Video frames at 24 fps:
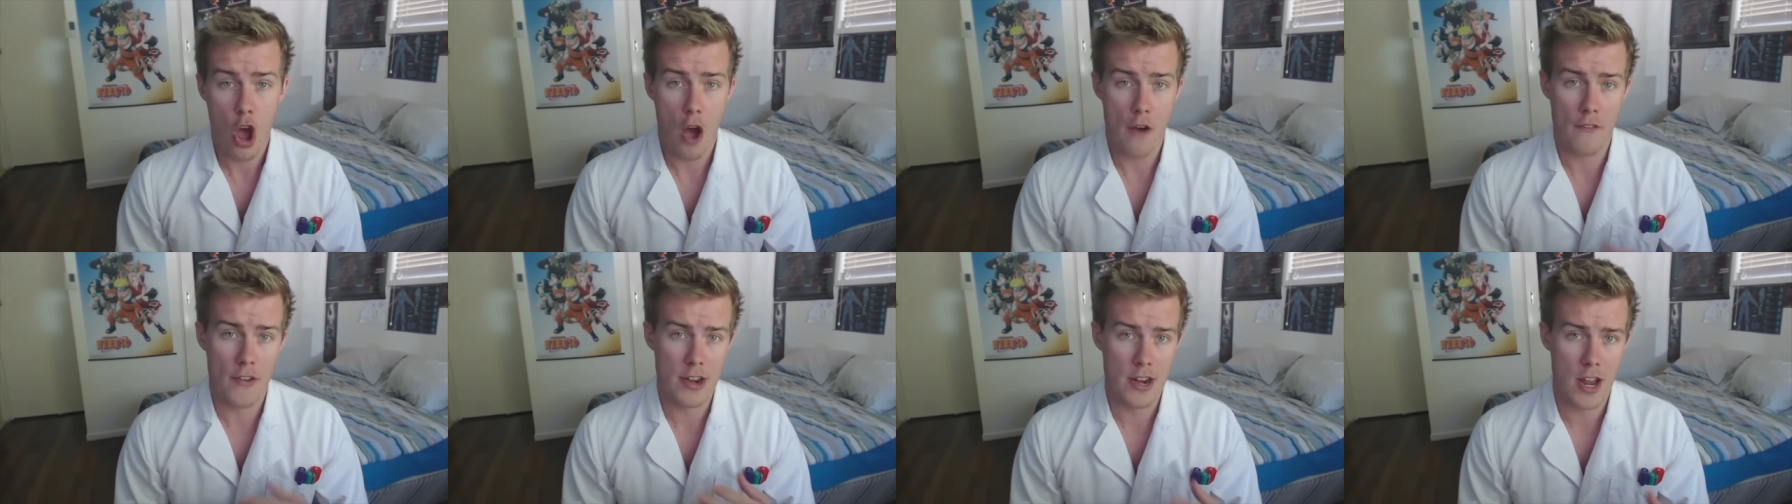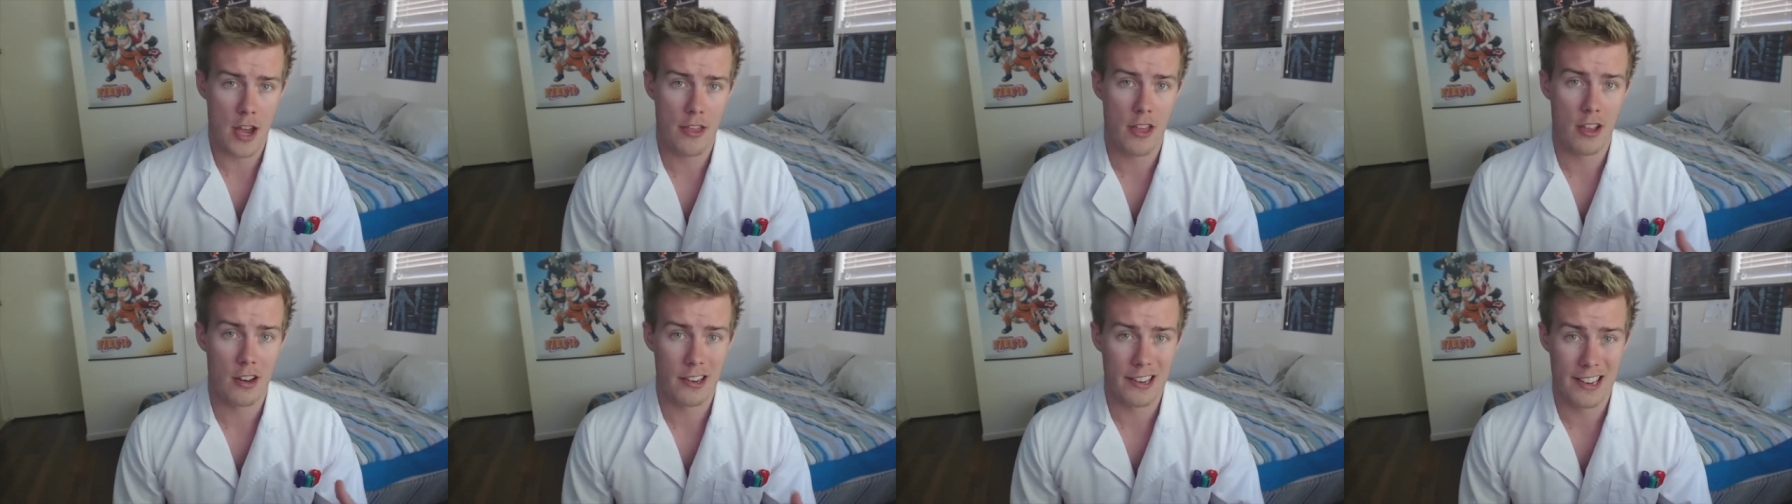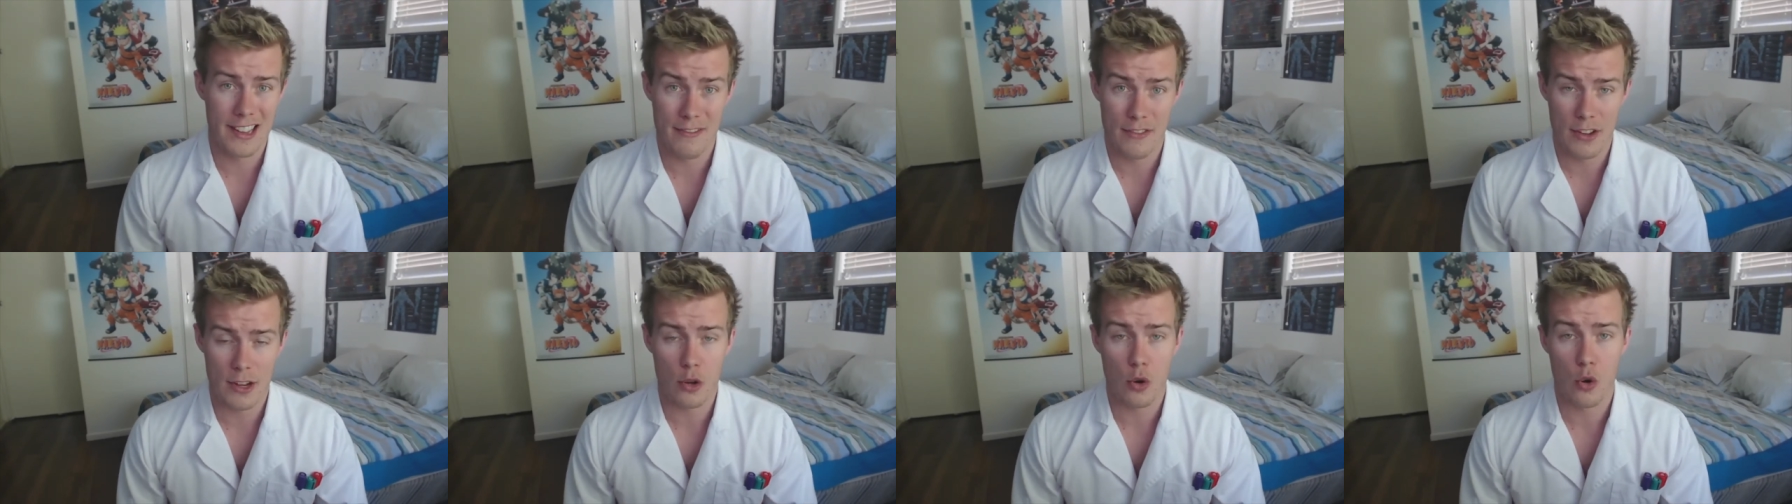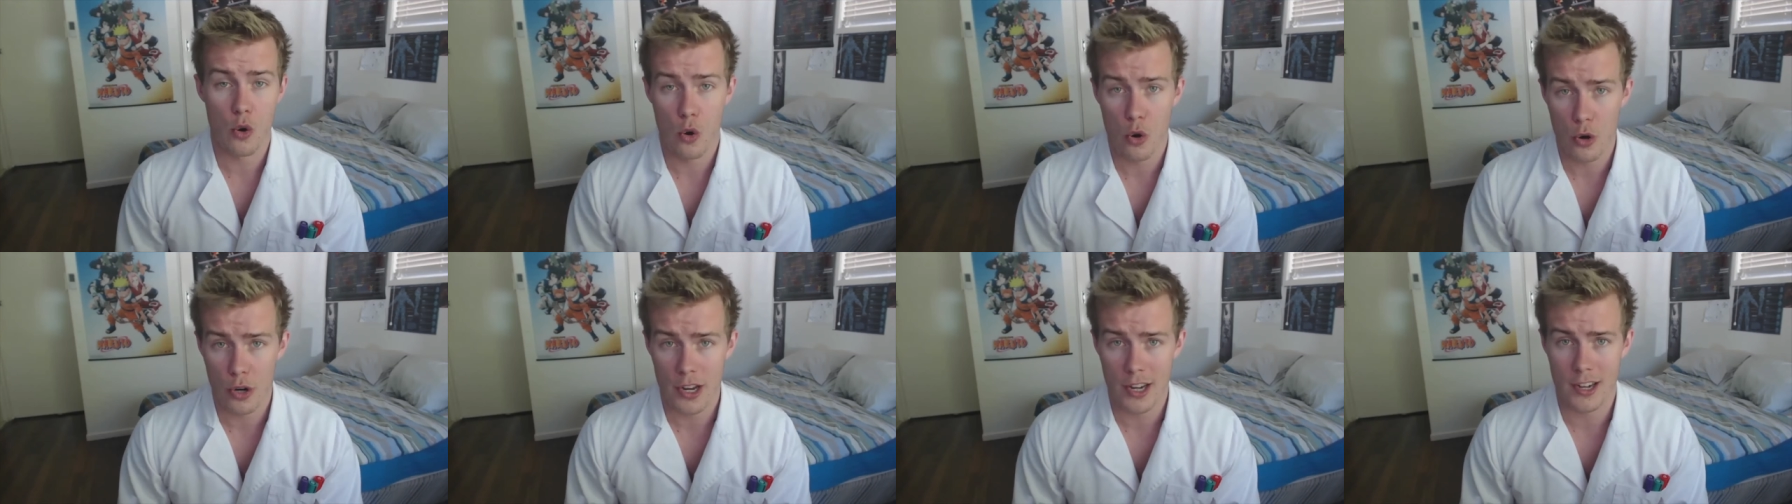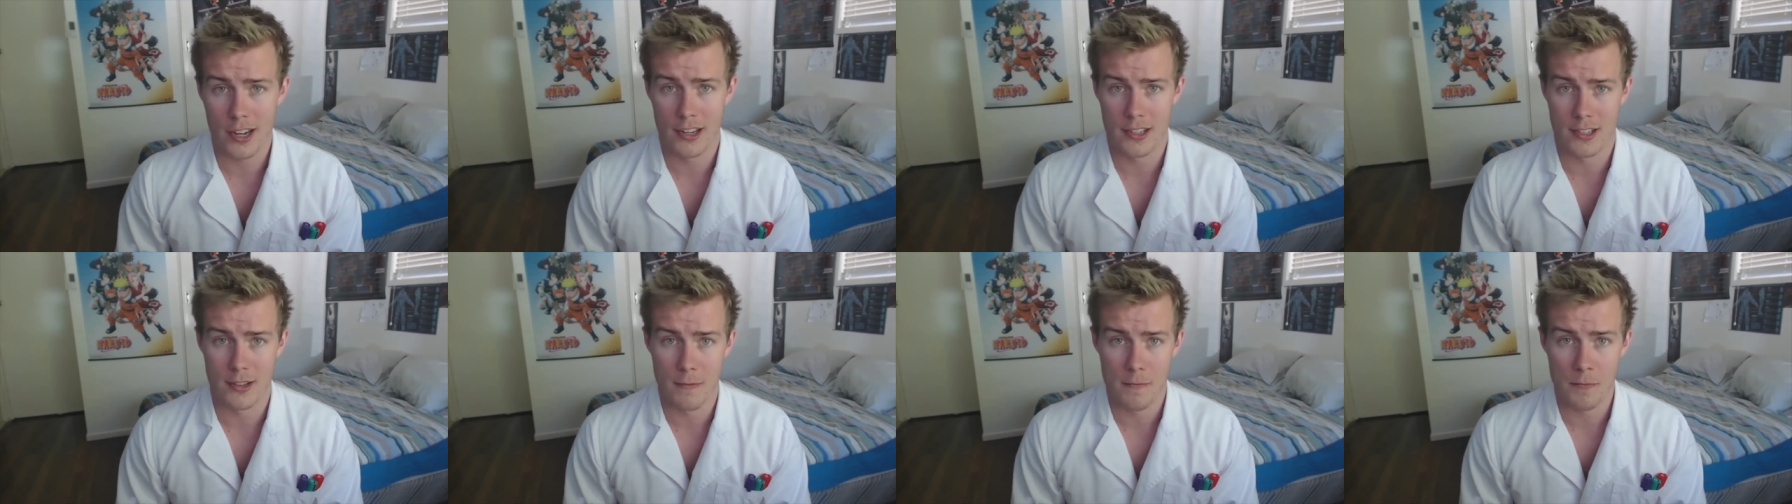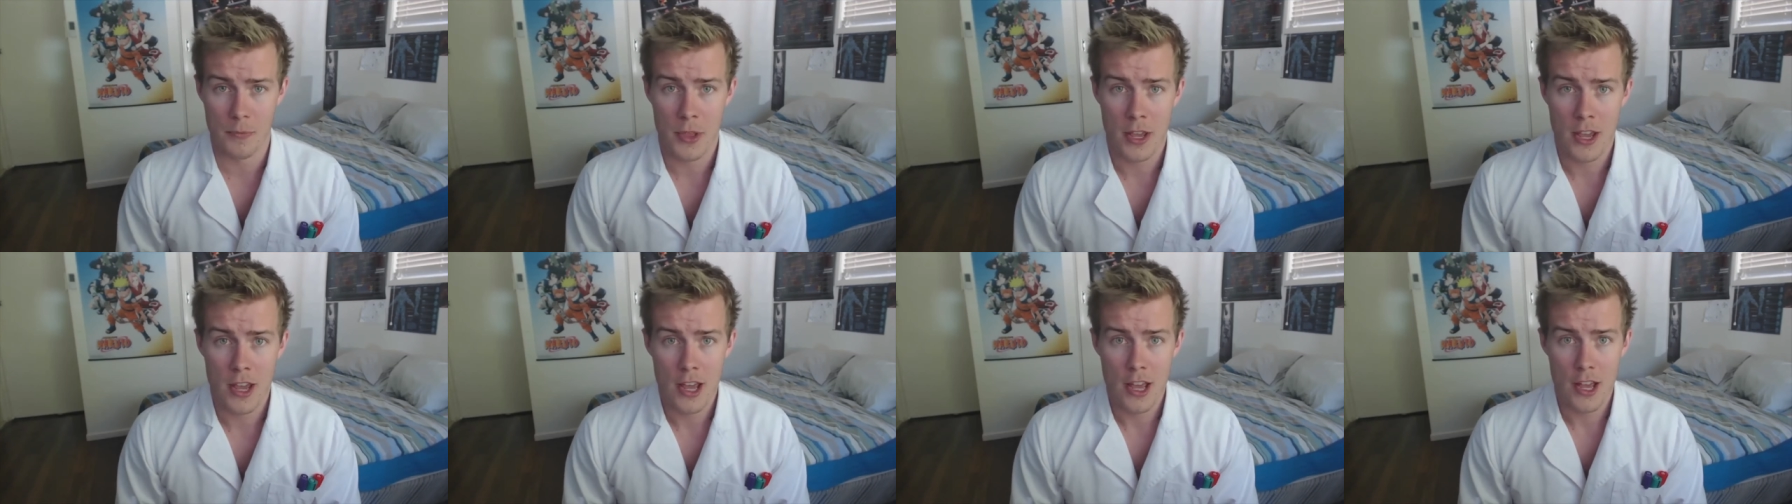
of another living organism.